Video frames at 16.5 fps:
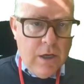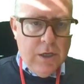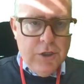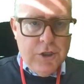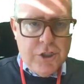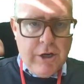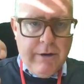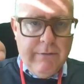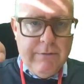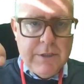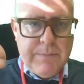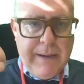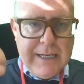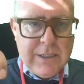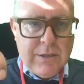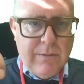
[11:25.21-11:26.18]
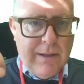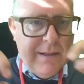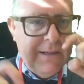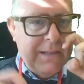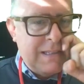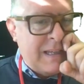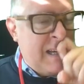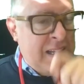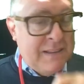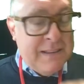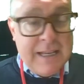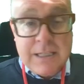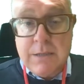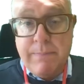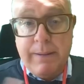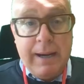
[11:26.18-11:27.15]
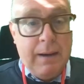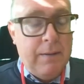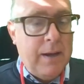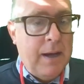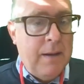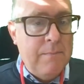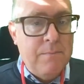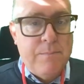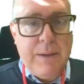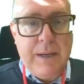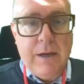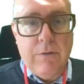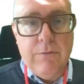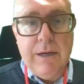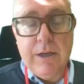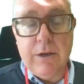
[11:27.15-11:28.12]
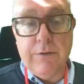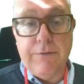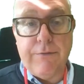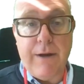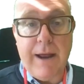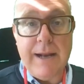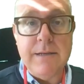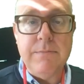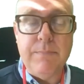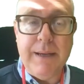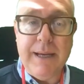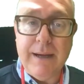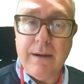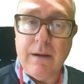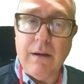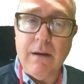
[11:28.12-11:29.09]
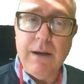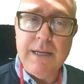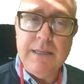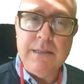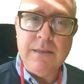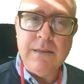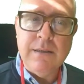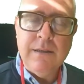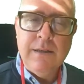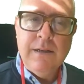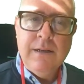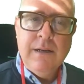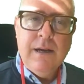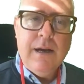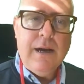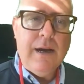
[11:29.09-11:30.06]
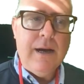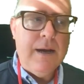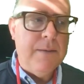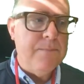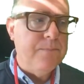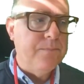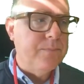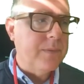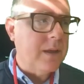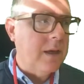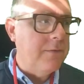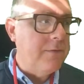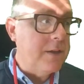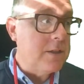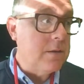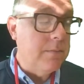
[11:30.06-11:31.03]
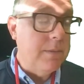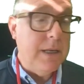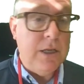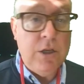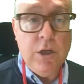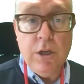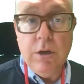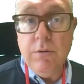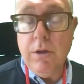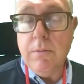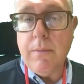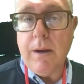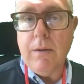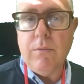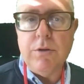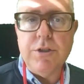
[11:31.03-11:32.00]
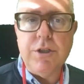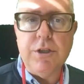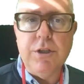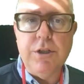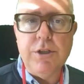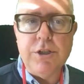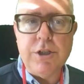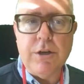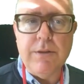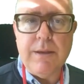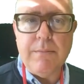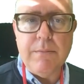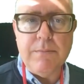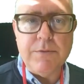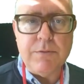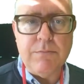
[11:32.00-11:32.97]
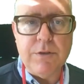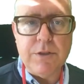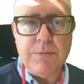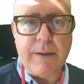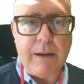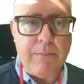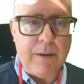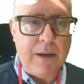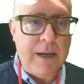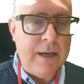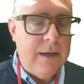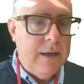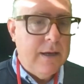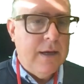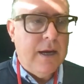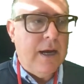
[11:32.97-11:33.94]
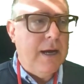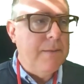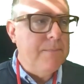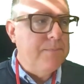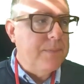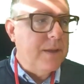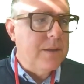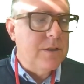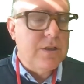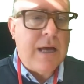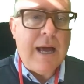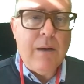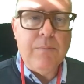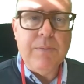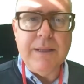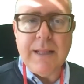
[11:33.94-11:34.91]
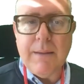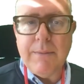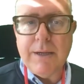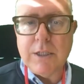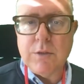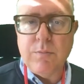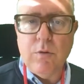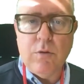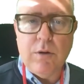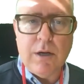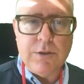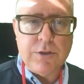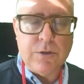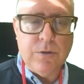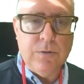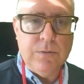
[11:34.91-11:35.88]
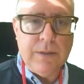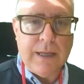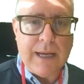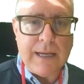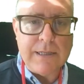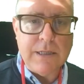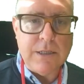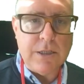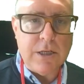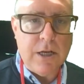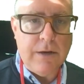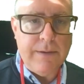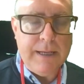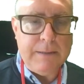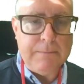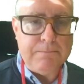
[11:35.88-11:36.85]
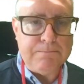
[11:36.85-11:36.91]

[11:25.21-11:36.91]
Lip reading: Showing respect to others, that's about being a really good friend, being kind. If there's somebody new, you might want to show them some respect by helping them explore our school and getting to know it.